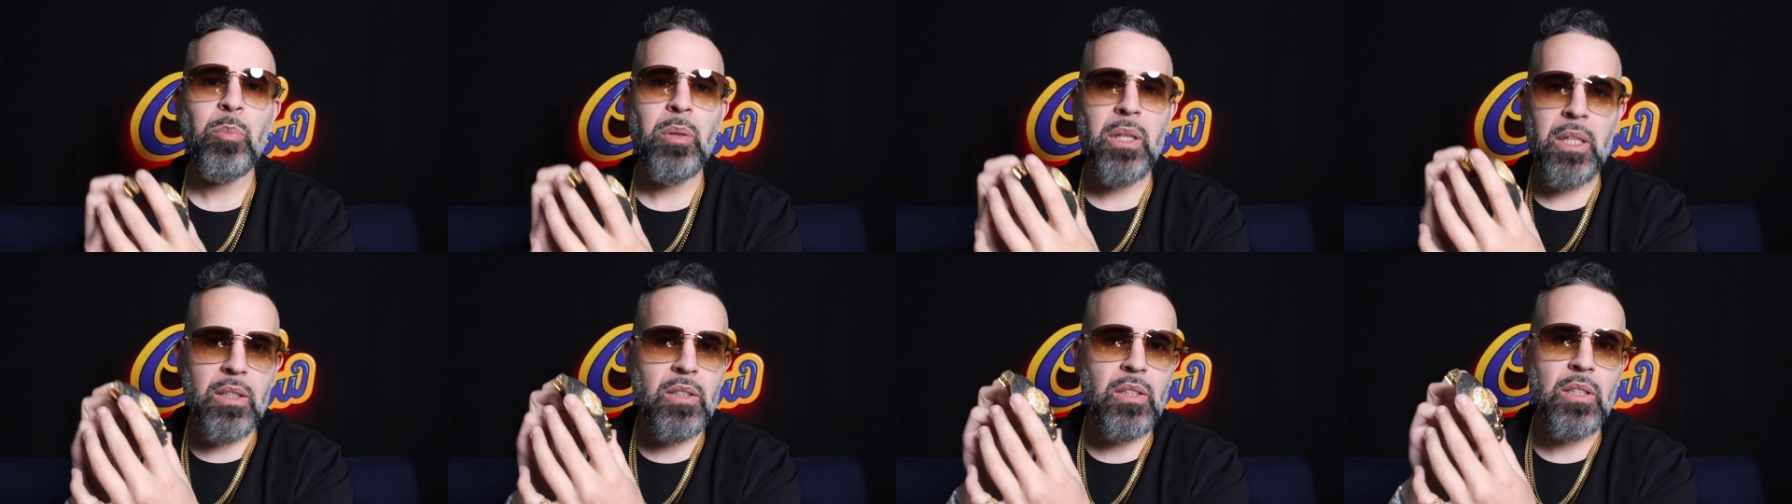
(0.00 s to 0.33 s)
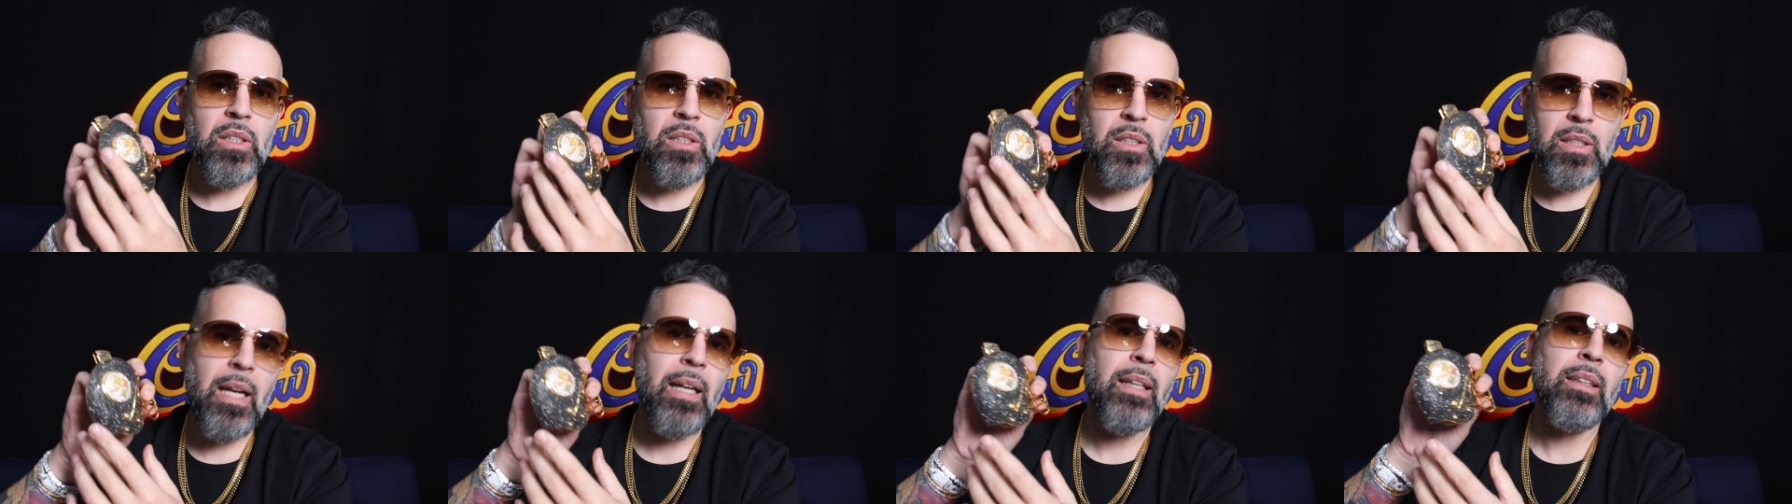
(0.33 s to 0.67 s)

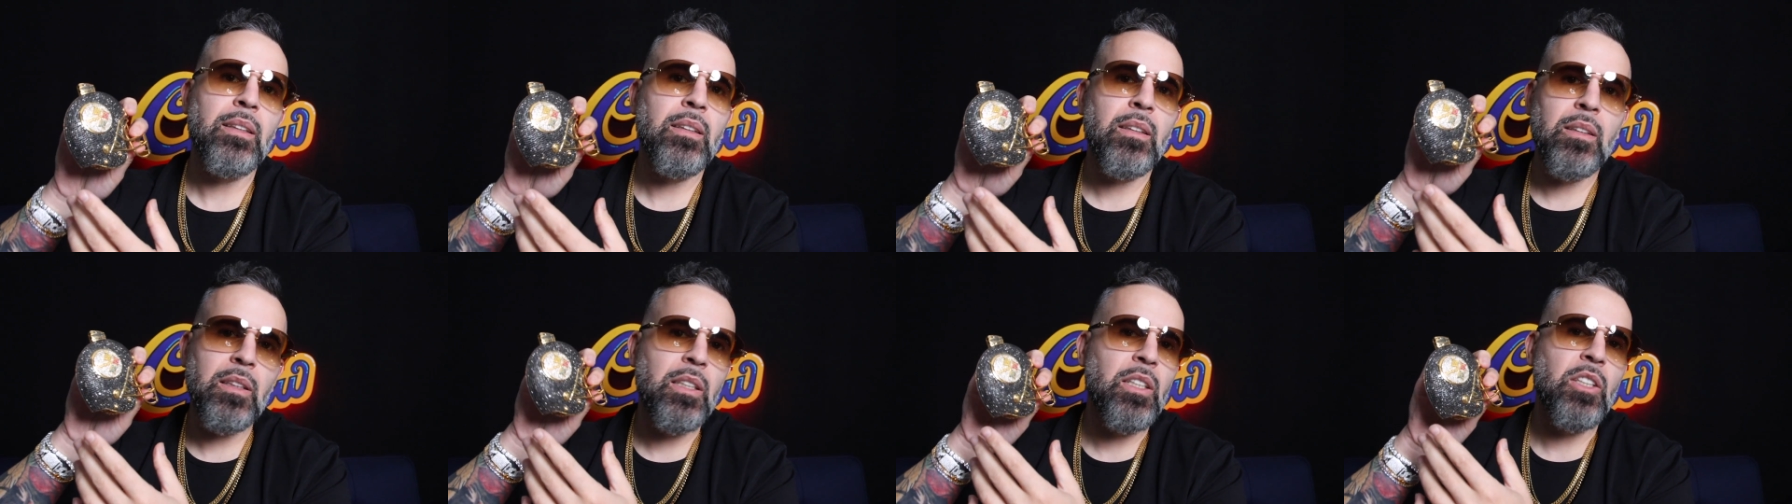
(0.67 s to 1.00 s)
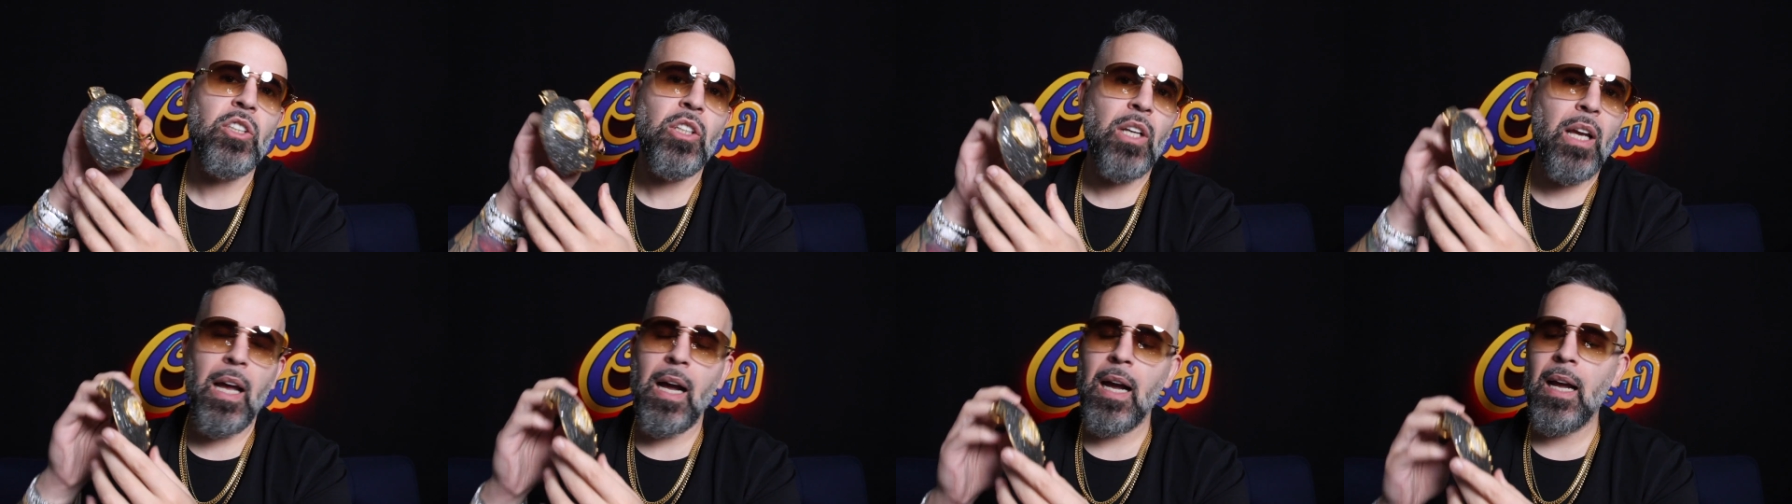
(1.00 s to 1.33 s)
pieces that D
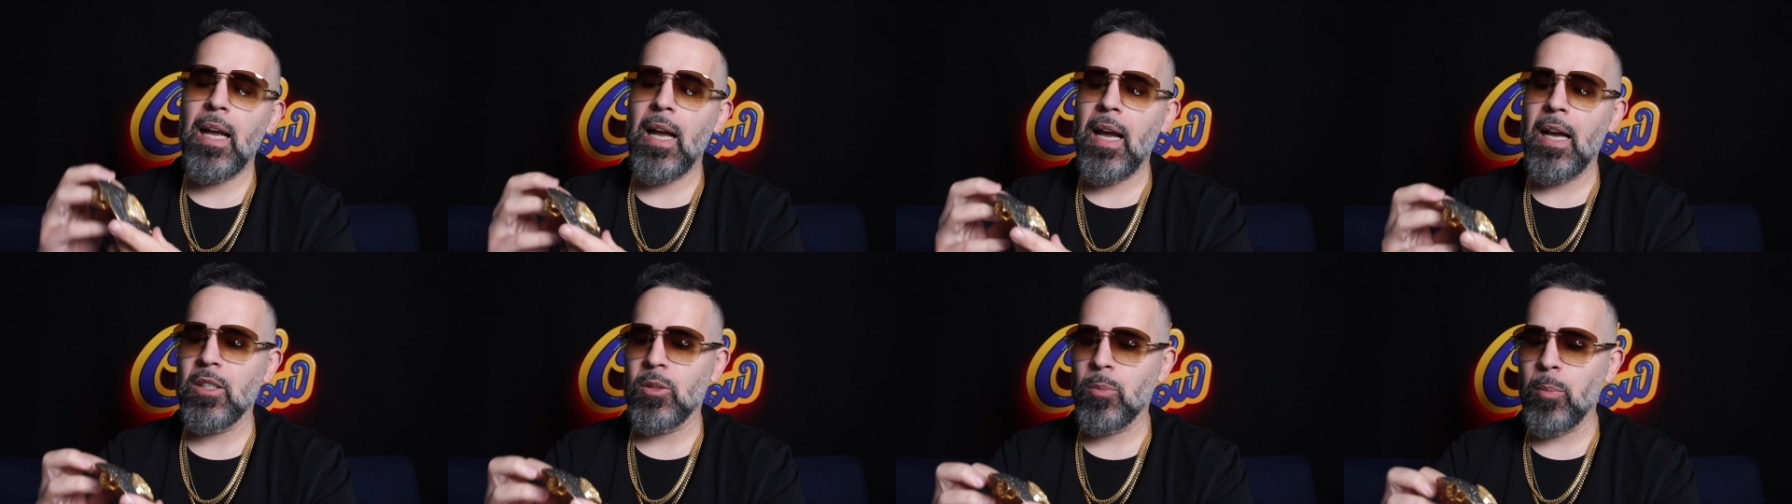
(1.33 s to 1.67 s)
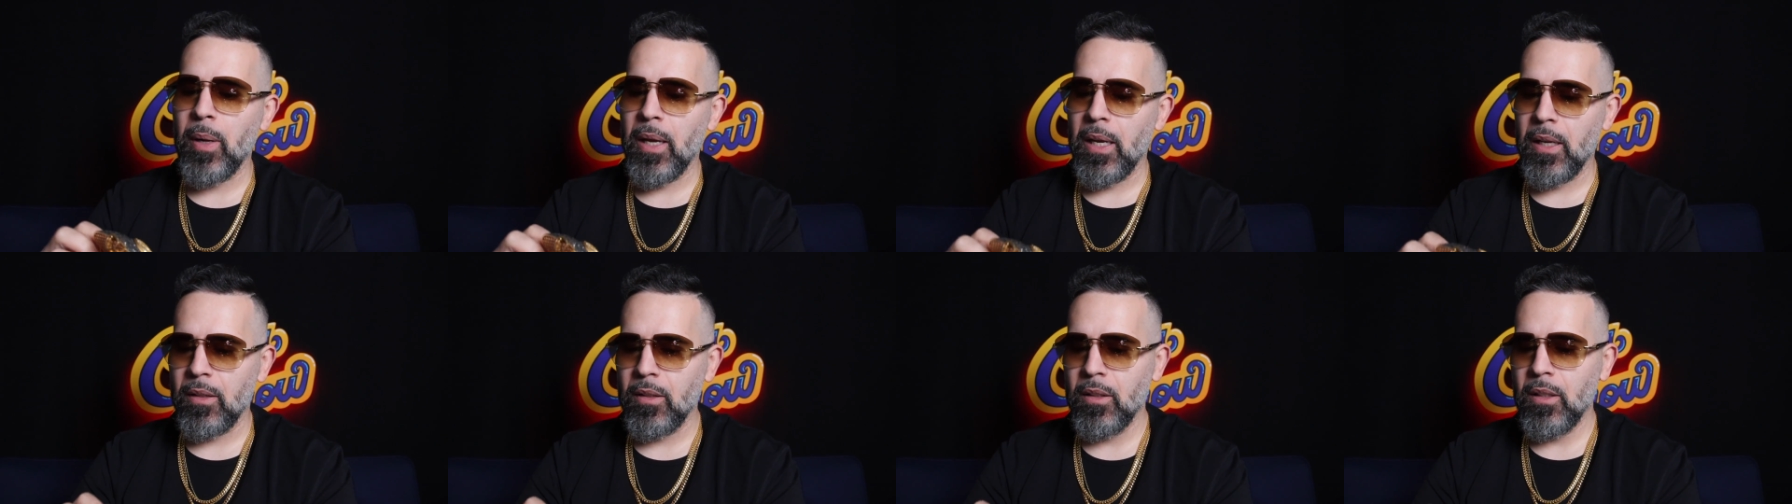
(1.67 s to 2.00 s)
J I has
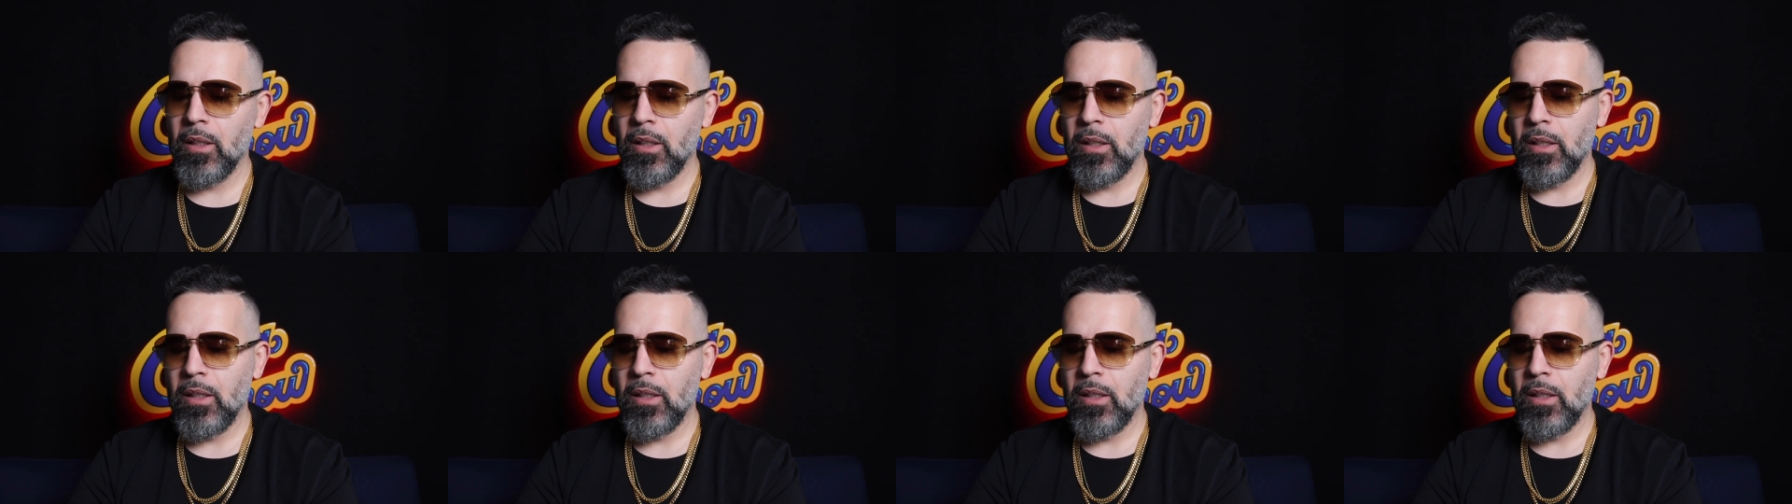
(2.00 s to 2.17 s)
made